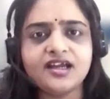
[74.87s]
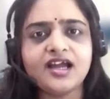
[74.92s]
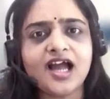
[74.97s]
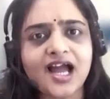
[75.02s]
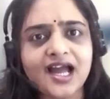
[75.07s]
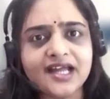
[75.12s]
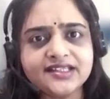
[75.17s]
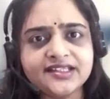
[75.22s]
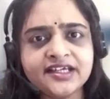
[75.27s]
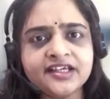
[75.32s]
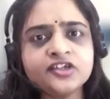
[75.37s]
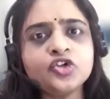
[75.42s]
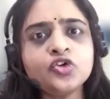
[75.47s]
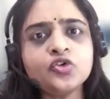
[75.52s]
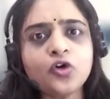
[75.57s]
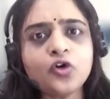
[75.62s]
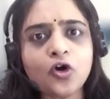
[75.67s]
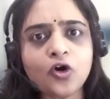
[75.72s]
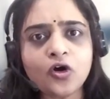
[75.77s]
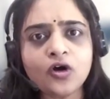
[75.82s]
I think you
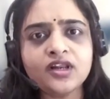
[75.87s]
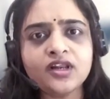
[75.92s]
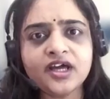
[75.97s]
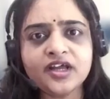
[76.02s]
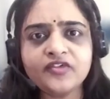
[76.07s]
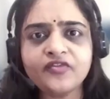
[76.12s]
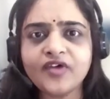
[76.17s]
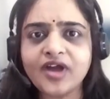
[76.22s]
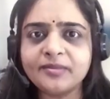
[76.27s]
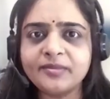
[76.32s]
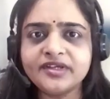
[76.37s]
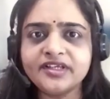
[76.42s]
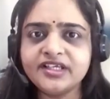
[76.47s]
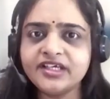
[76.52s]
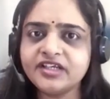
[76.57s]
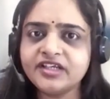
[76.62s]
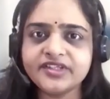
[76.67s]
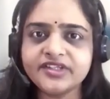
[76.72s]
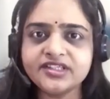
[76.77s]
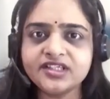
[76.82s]
all are
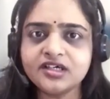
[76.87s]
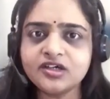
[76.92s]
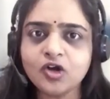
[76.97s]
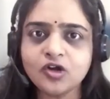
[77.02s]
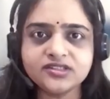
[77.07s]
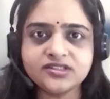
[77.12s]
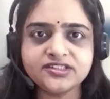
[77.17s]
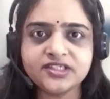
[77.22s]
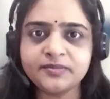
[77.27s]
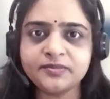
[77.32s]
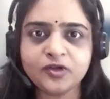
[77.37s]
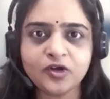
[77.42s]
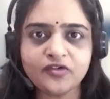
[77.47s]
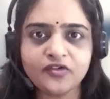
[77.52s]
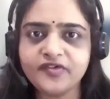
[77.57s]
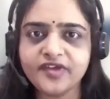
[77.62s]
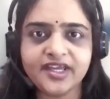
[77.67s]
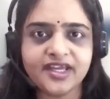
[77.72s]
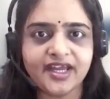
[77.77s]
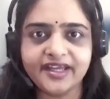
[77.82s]
familiar with the concept of
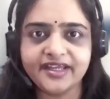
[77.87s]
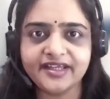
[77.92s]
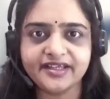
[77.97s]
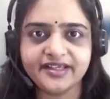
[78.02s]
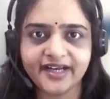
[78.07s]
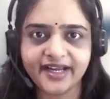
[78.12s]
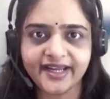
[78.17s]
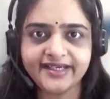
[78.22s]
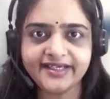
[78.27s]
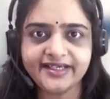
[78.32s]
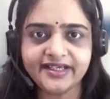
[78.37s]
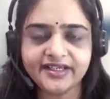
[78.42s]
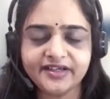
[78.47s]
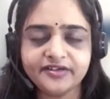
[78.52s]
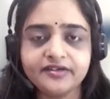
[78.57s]
AI, right?